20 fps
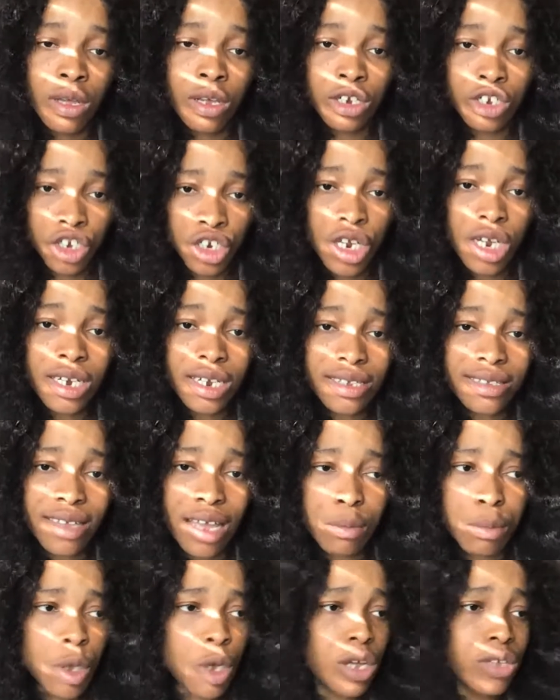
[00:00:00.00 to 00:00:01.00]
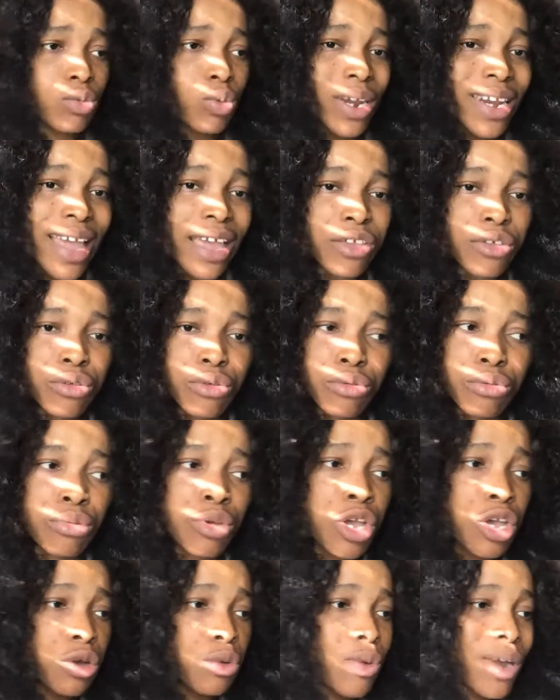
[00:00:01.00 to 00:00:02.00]
Do you understand? Because whether you
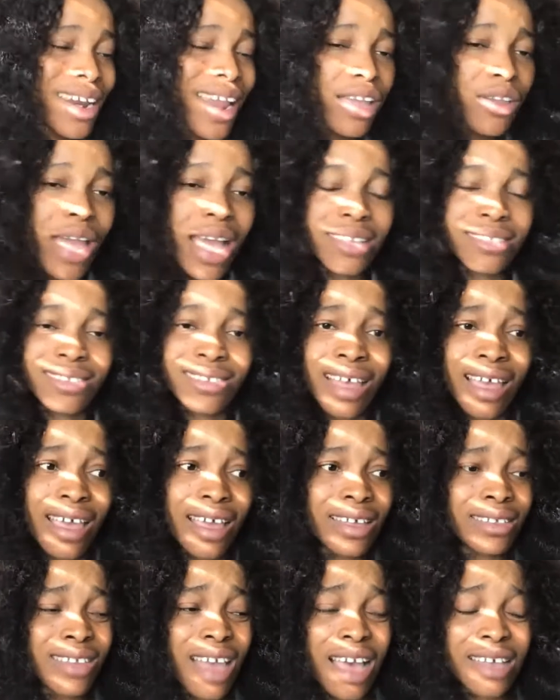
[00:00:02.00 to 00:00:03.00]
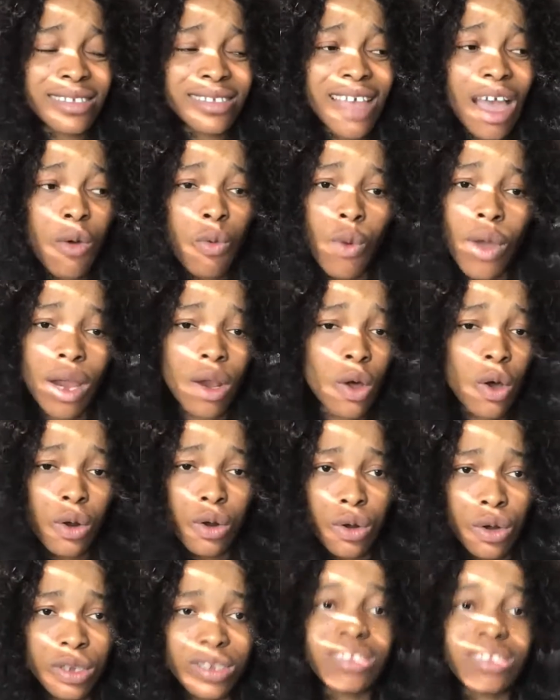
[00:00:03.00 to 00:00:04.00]
answer well or
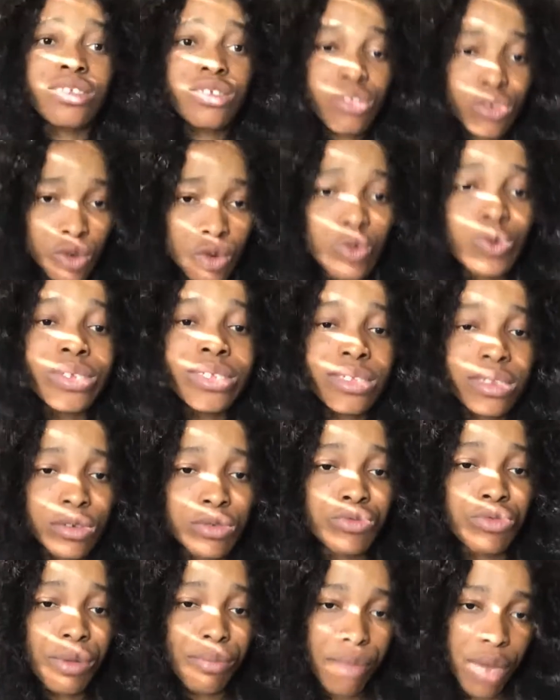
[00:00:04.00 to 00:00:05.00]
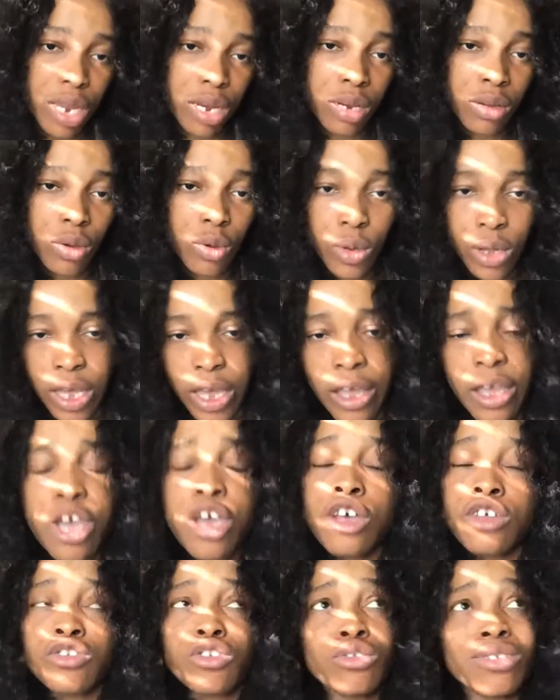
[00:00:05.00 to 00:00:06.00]
not, the school will still remain. Okay,
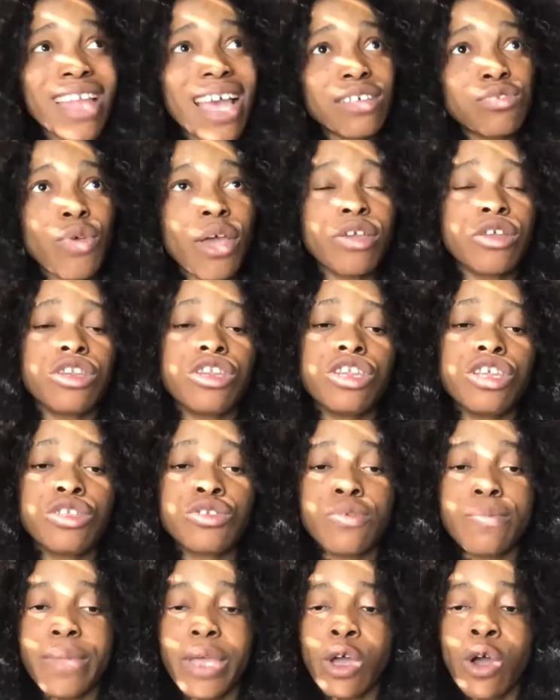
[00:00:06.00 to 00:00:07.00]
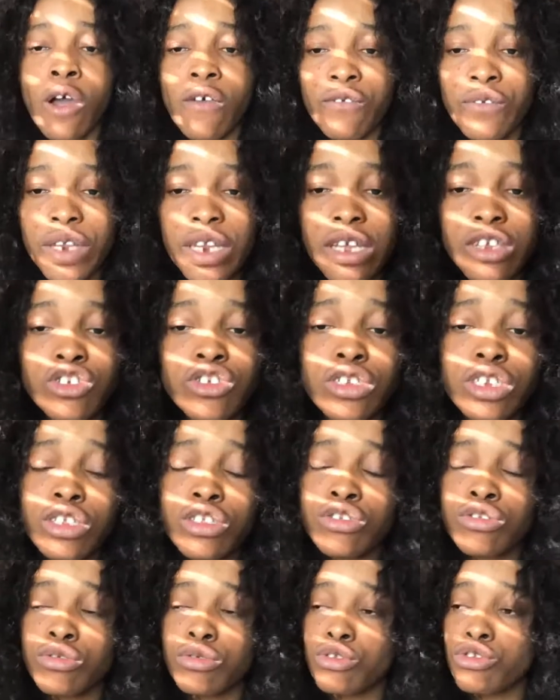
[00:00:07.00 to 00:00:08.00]
so that's why you need to be confident. You need
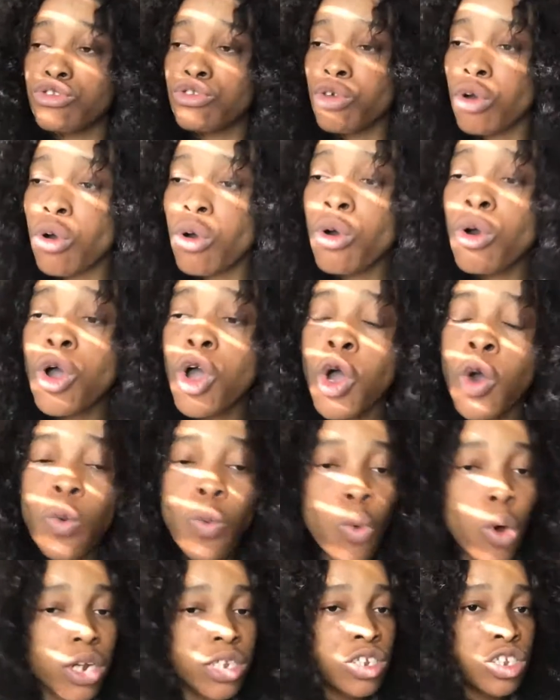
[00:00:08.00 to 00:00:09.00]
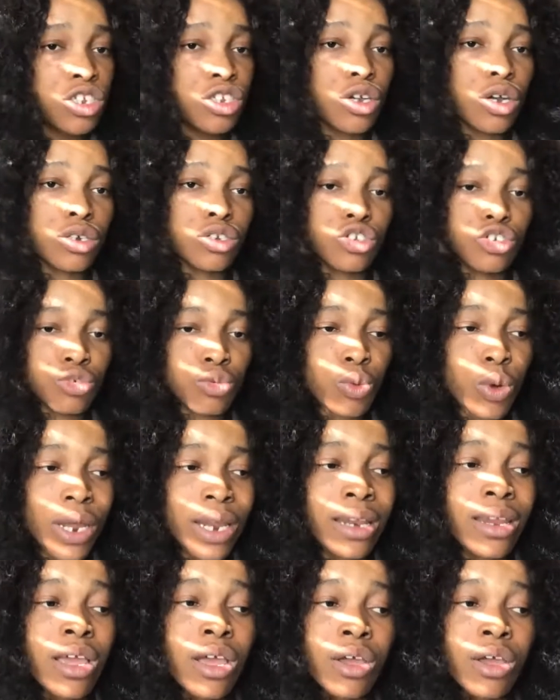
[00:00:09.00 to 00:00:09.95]
to know what you're doing.